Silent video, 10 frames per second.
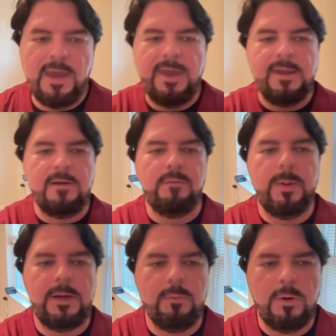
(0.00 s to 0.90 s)
Hey,
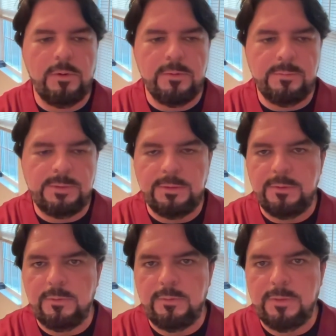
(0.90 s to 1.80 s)
everybody, welcome
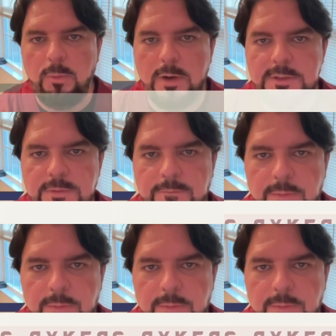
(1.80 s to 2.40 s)
to the Washington